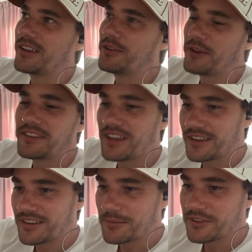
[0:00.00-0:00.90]
if I
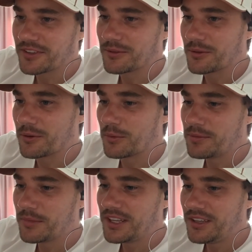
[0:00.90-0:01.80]
take something
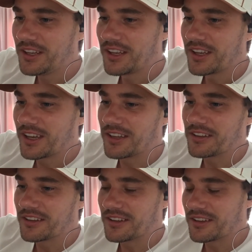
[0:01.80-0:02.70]
with me
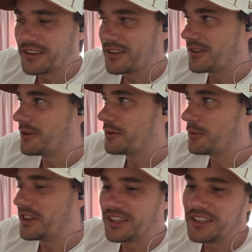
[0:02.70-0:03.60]
and
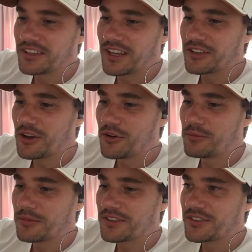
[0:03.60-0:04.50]
will eat it at
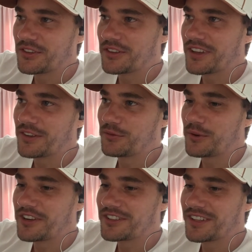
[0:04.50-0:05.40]
home, it's not as
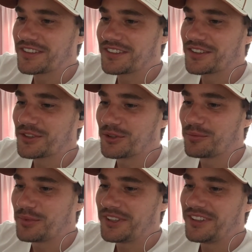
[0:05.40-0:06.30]
fresh as it
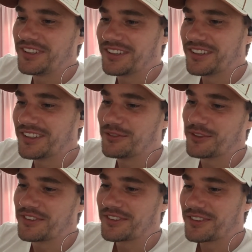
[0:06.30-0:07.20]
could be
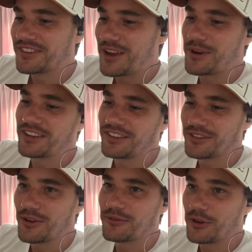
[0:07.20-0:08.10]
if it's directly
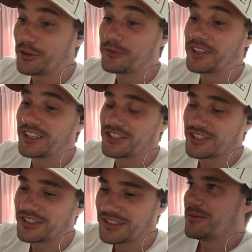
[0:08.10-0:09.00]
served out of the kitchen.